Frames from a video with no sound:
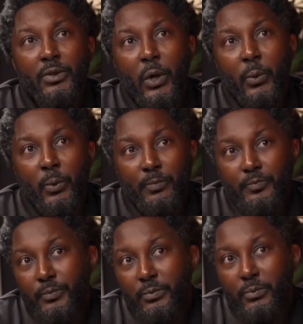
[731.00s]
So
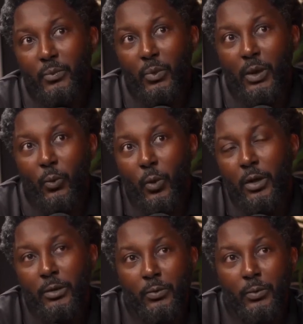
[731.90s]

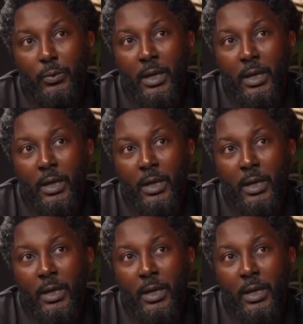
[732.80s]
one